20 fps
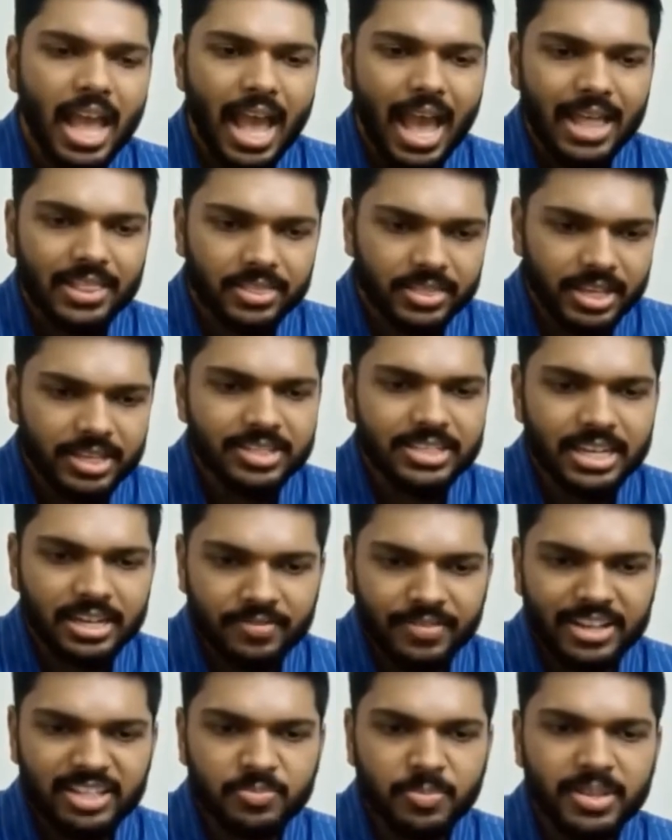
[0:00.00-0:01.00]
And this
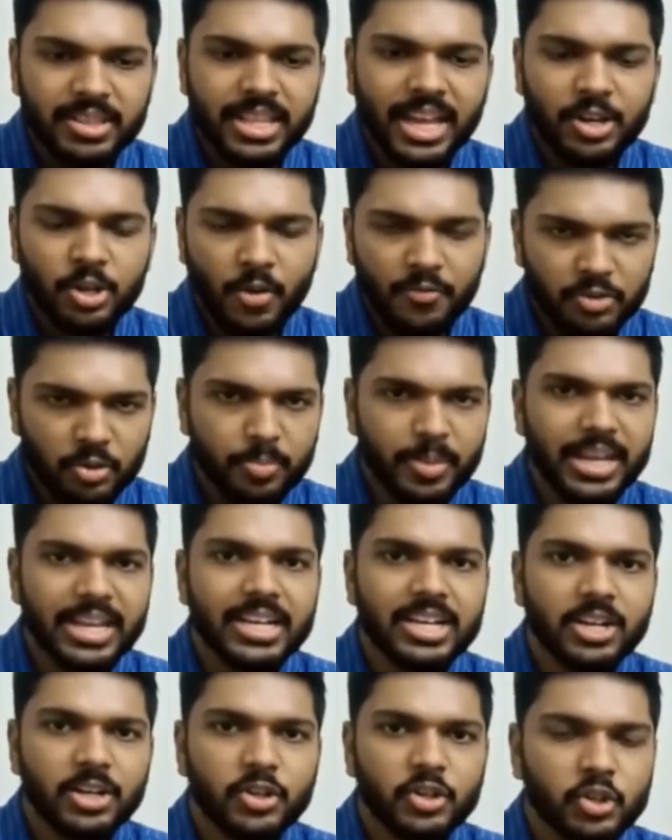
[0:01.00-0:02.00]
investment that you have to
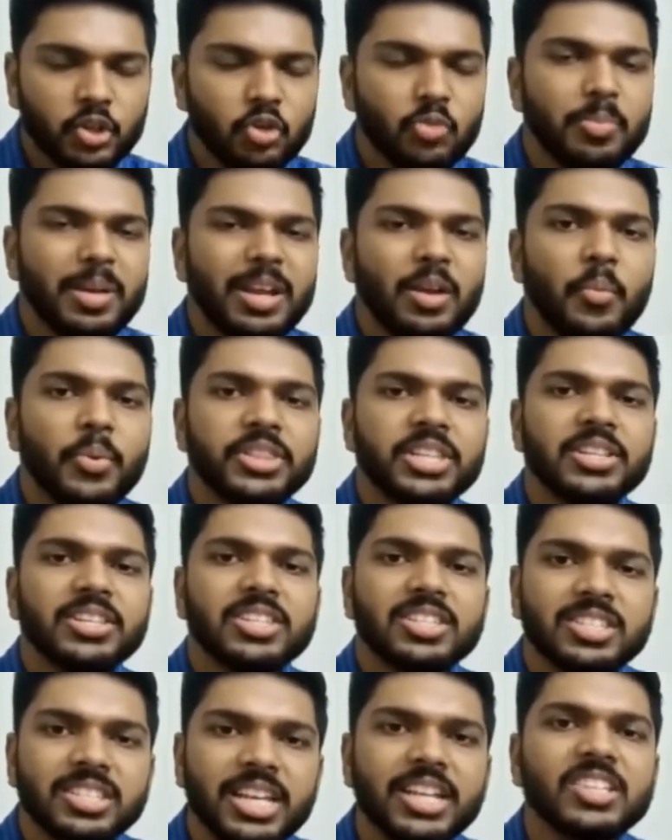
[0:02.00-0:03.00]
make should be within
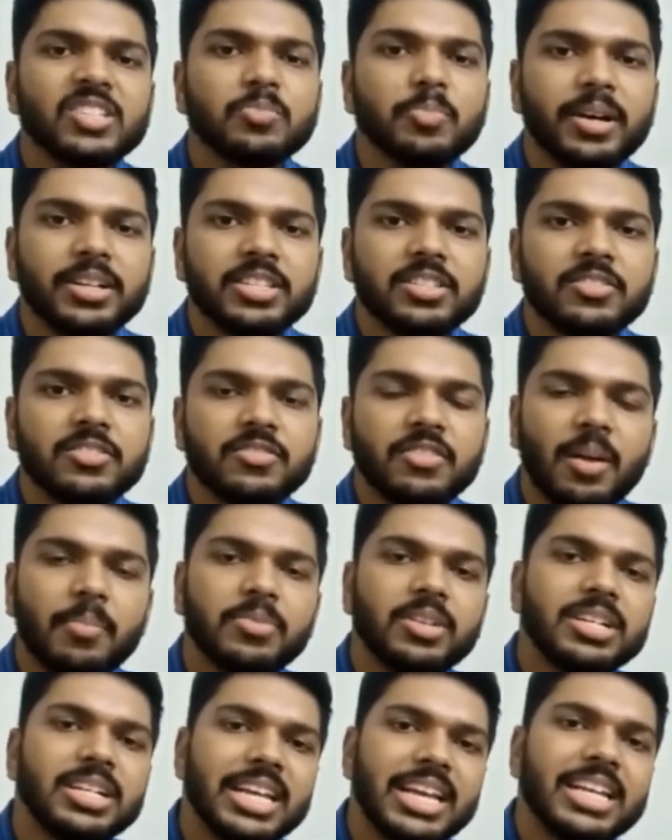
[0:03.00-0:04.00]
6 months
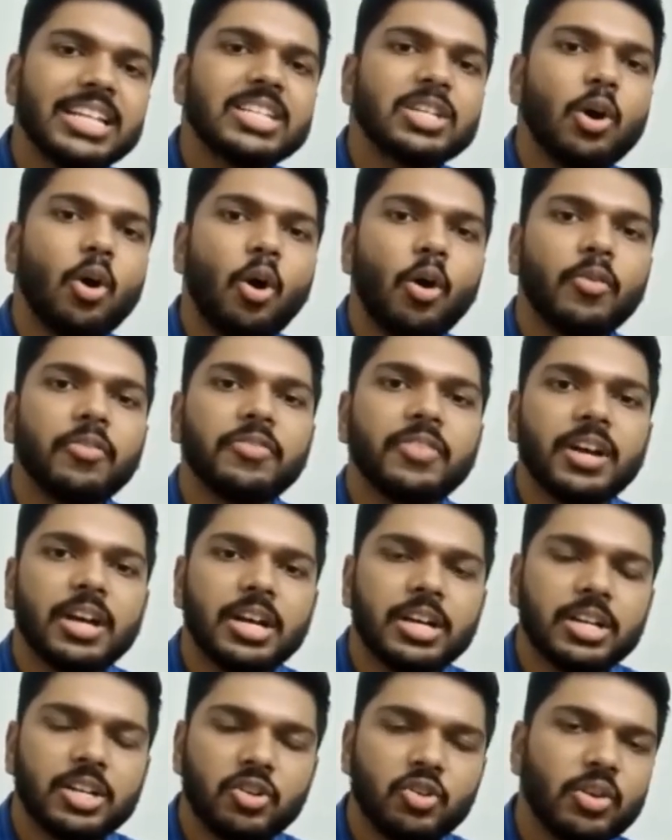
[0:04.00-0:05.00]
from the date of
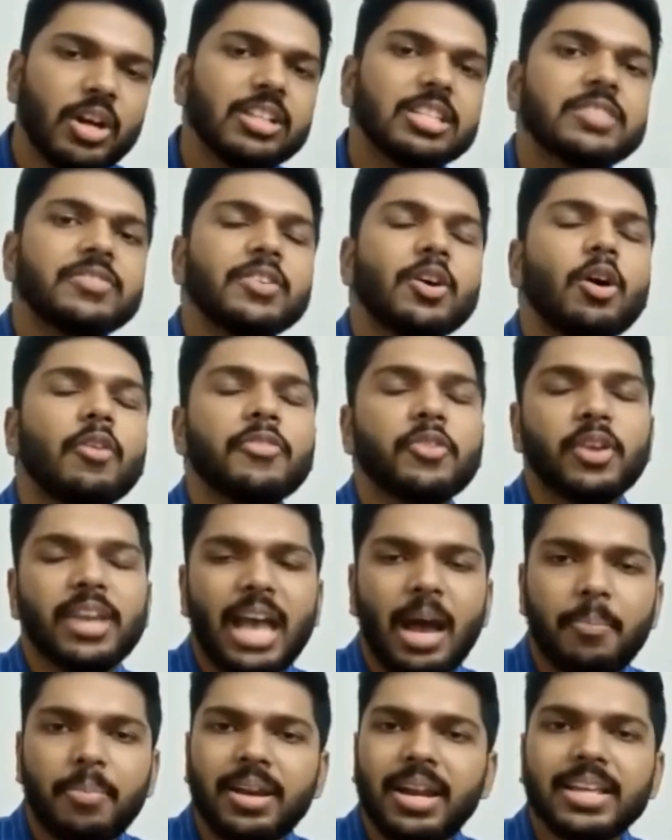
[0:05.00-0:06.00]
transfer of your
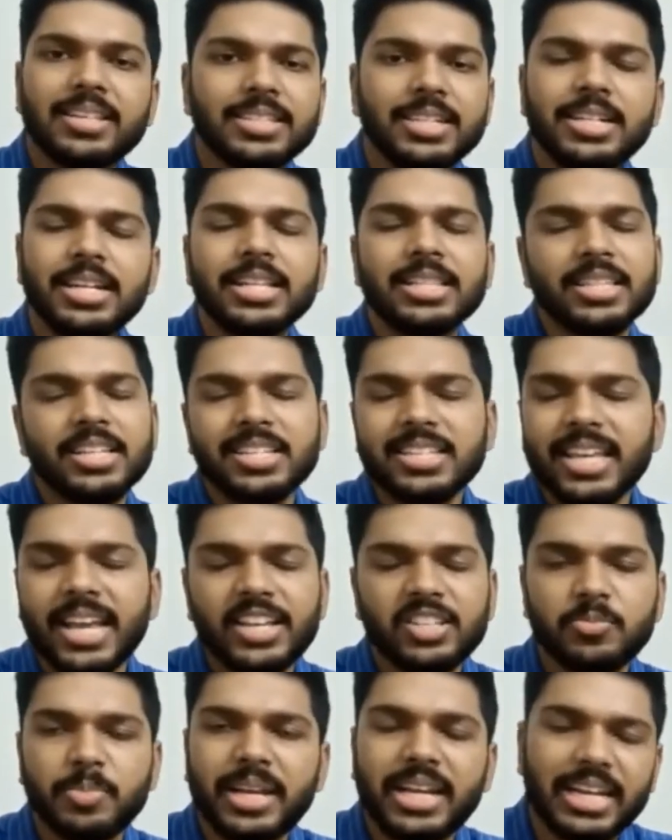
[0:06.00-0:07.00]
capital asset, in this
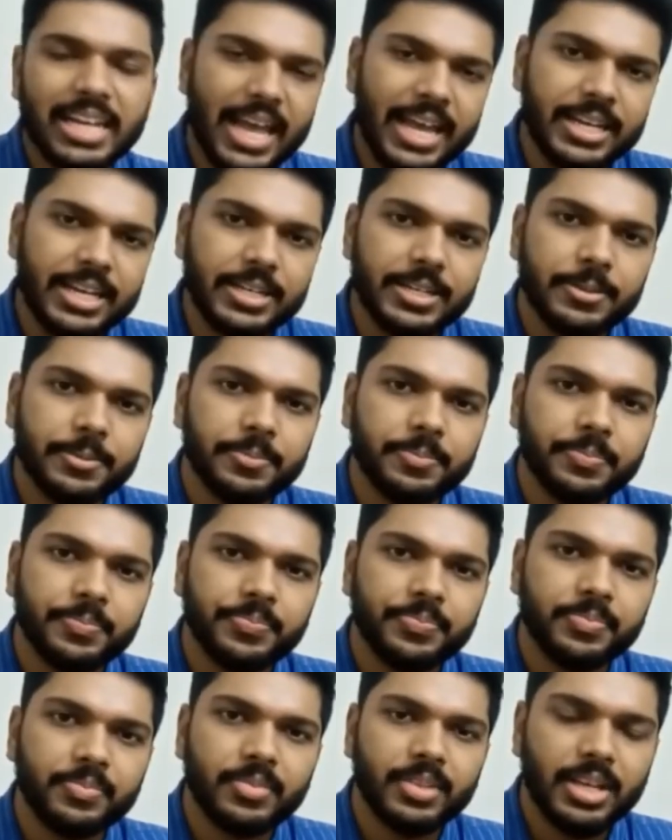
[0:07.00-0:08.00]
case being land.
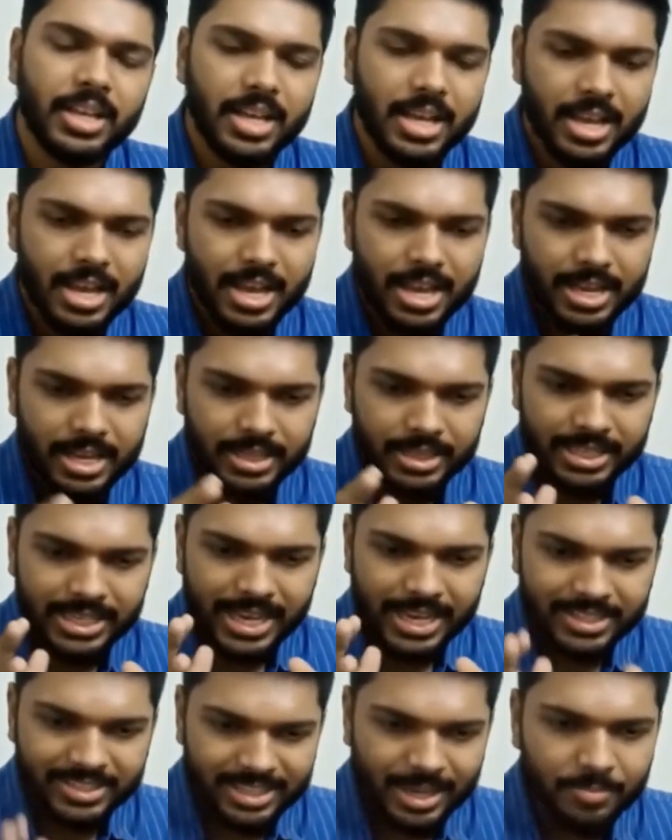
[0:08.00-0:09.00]
The
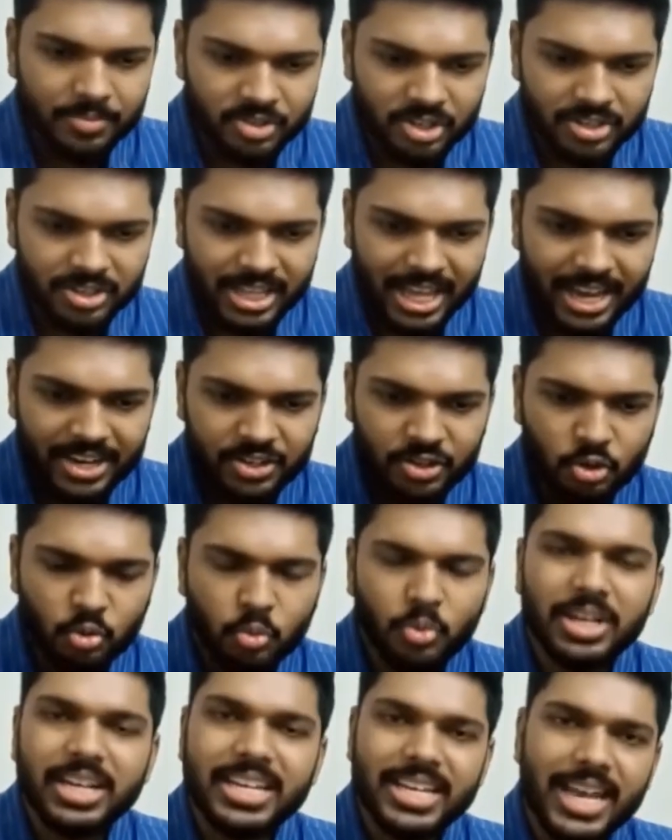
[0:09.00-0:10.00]
exemption that you
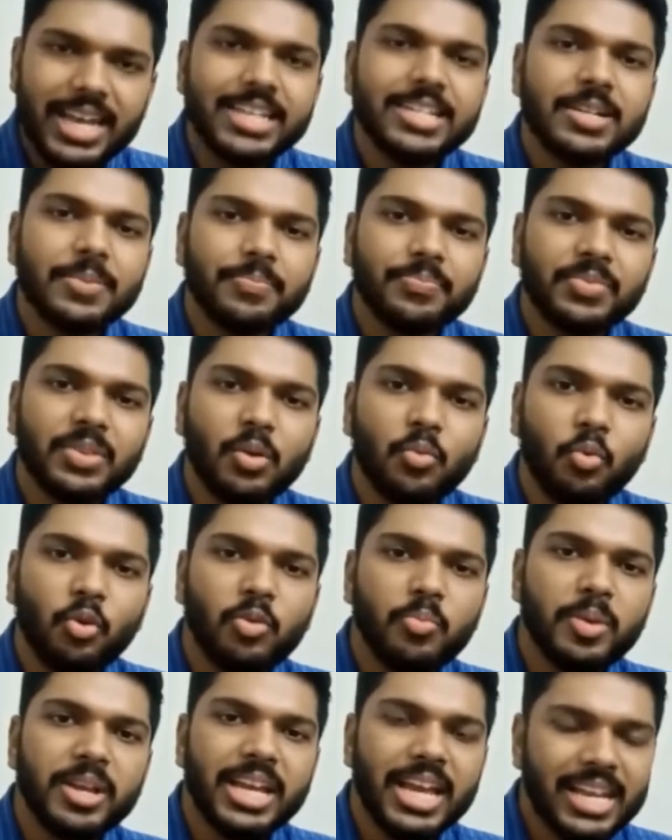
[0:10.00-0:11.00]
will get
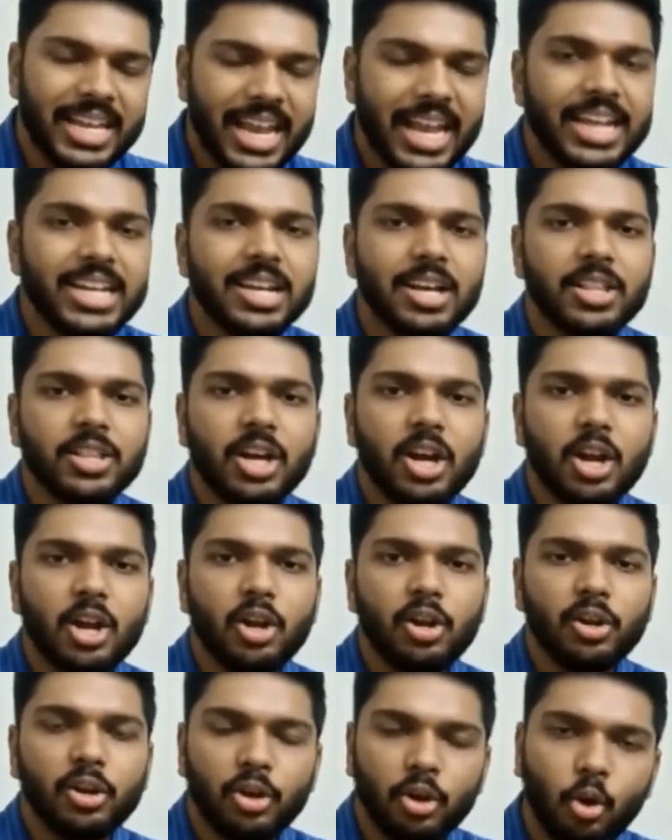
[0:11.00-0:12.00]
would be again
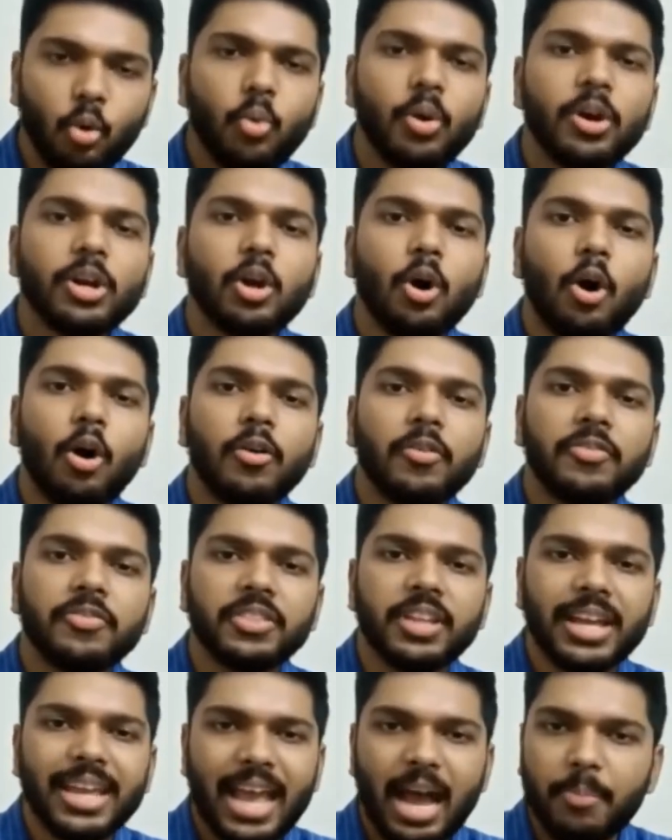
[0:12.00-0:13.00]
lower of
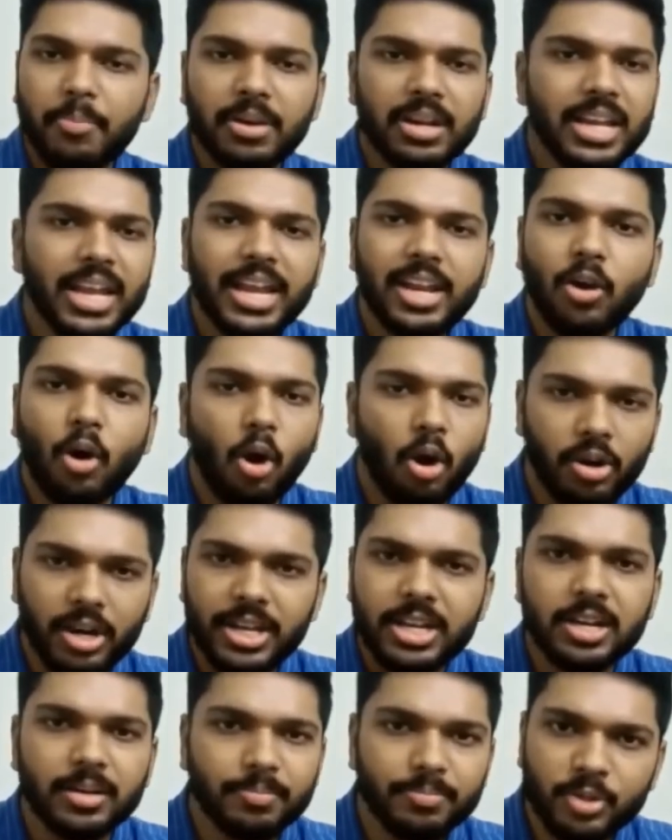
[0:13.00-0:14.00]
the capital gain
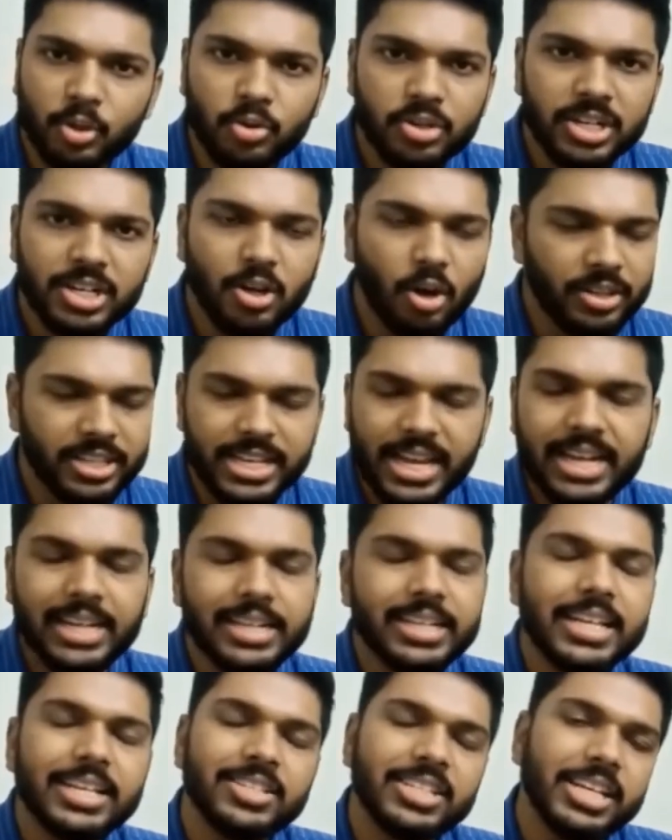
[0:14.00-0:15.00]
already computed, or the
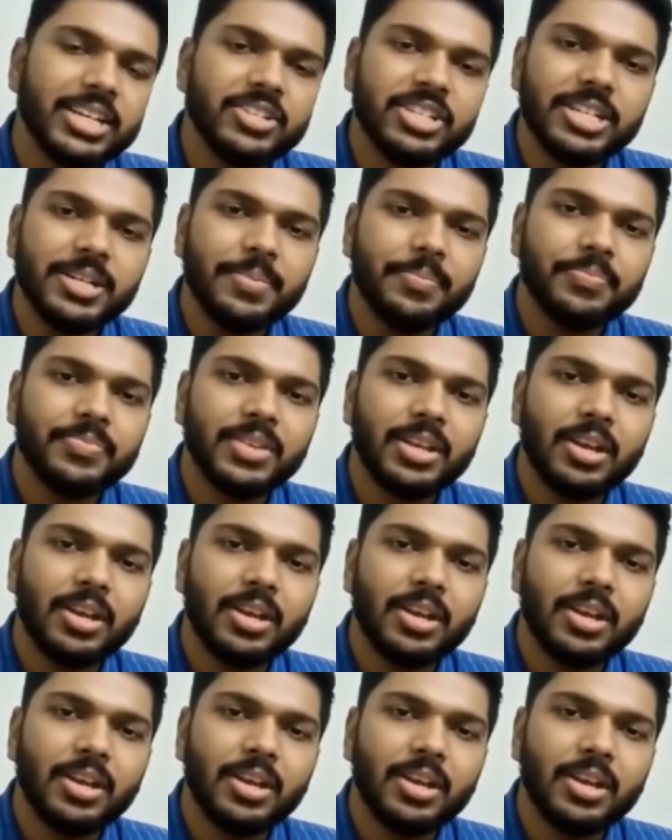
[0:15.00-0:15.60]
LTCG,